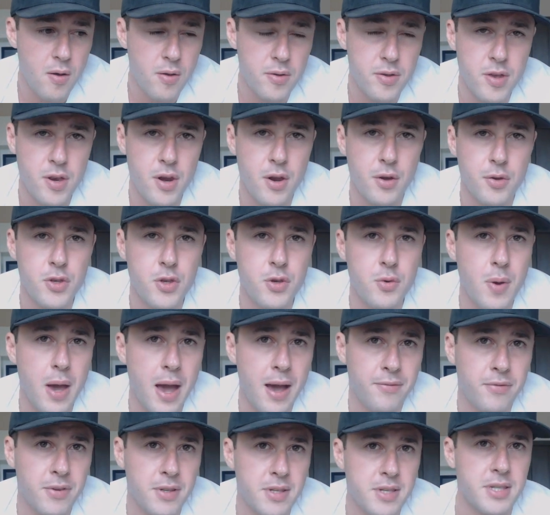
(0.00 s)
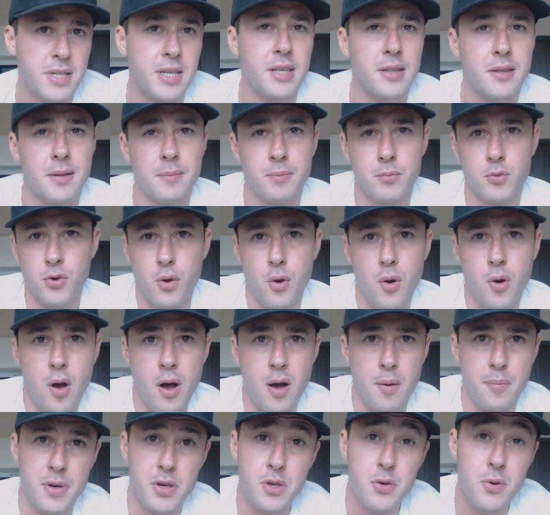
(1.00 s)
you haven't seen them grow
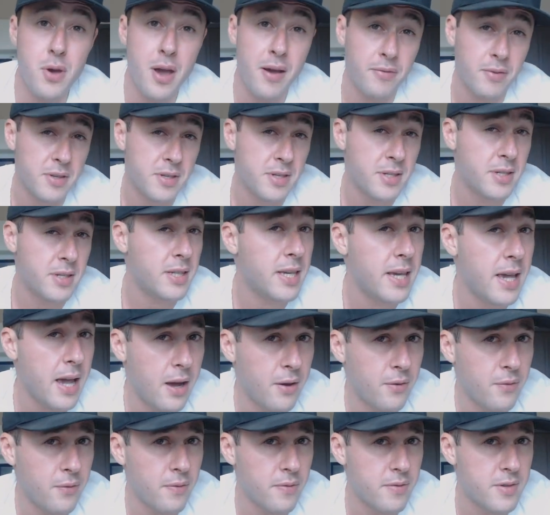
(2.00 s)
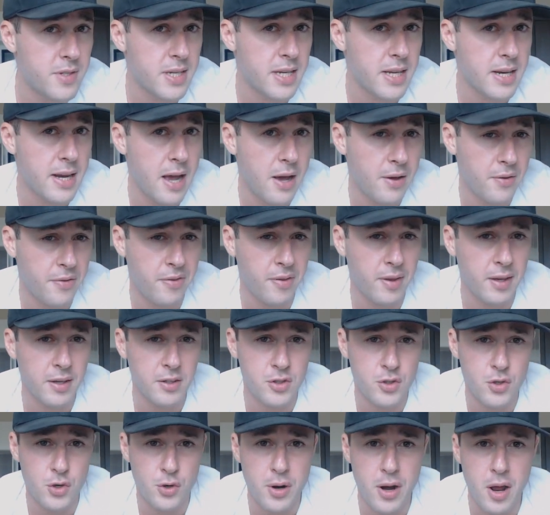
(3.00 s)
up, and you haven't seen how
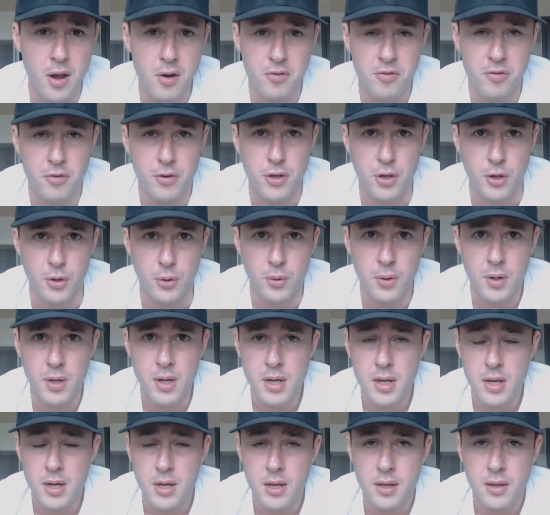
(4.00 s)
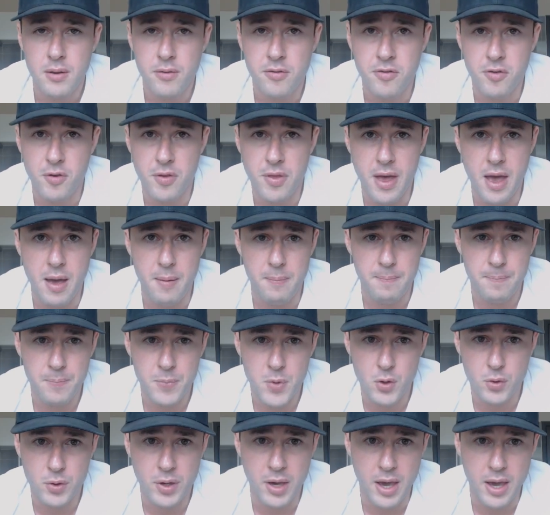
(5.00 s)
things turn out for them,
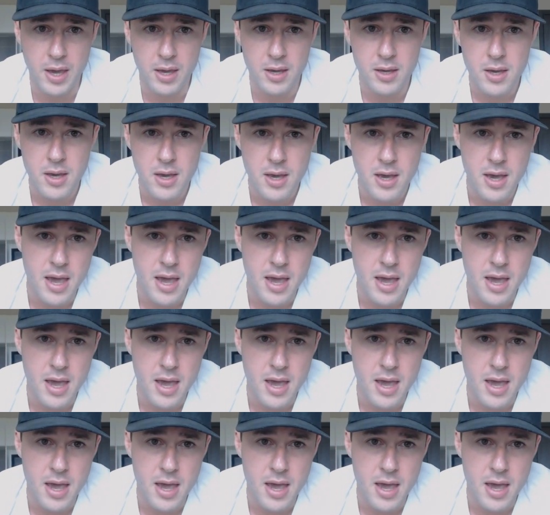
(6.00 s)
okay?